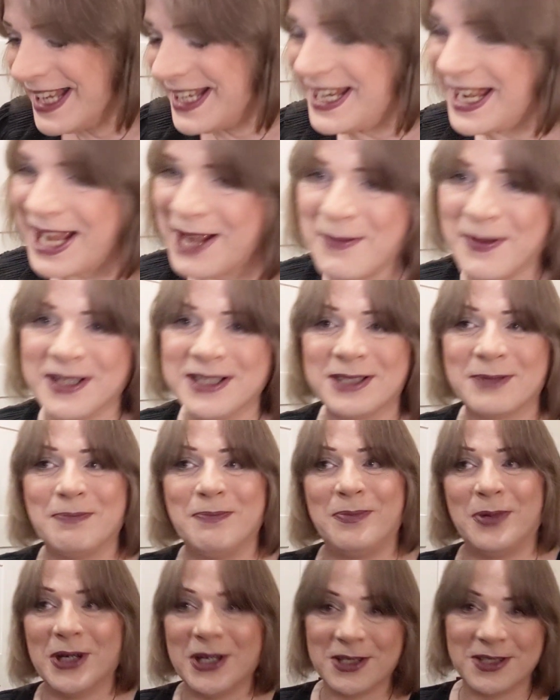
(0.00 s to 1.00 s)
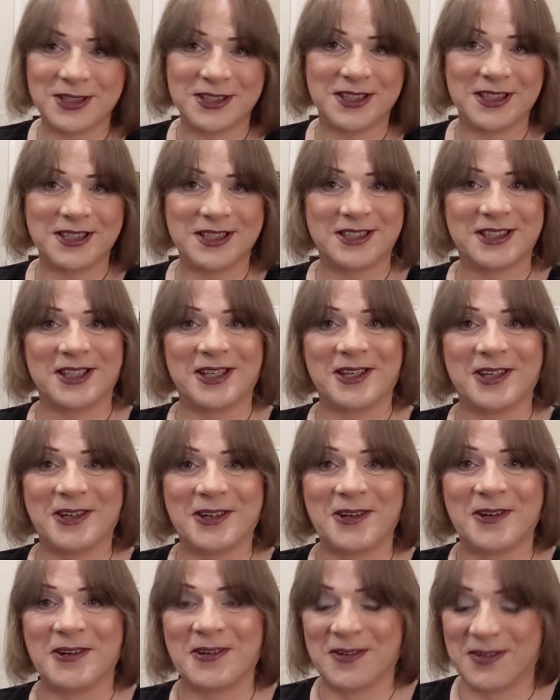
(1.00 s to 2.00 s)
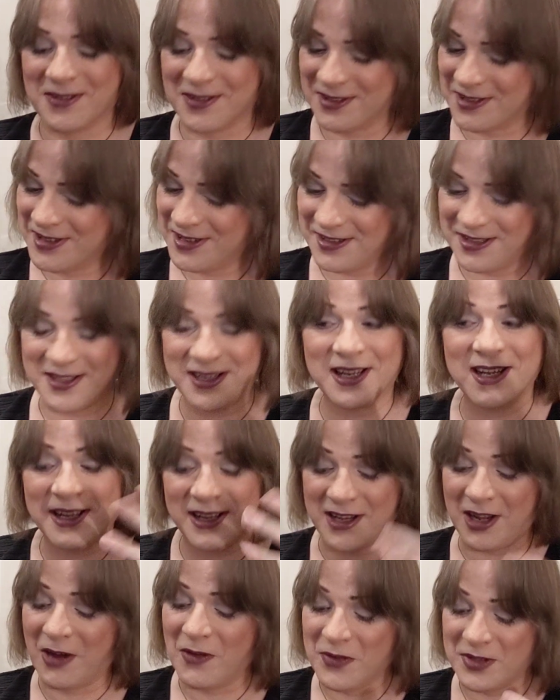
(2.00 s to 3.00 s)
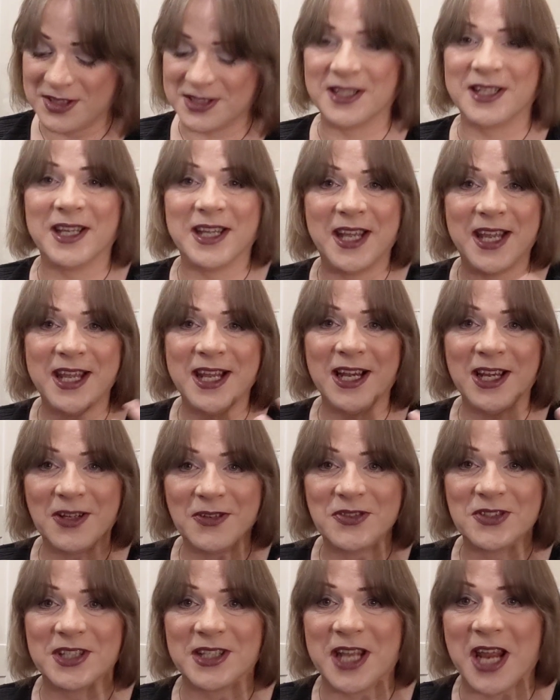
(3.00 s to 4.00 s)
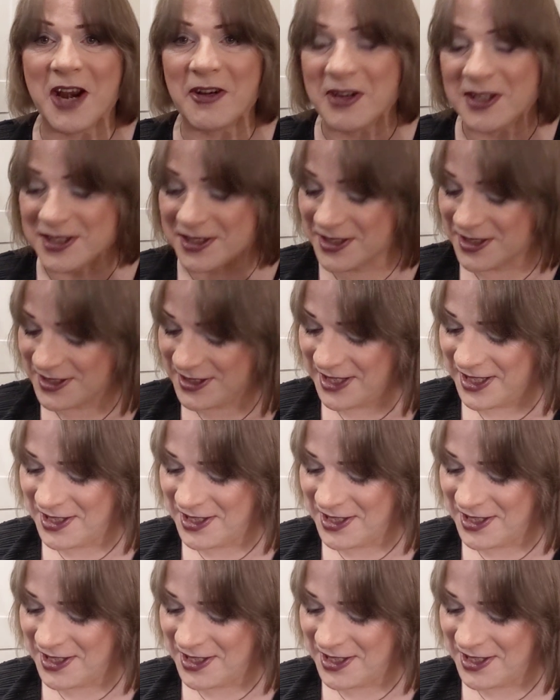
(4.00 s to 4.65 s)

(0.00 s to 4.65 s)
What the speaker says: Nightwing's butt, so obviously he loves the characters.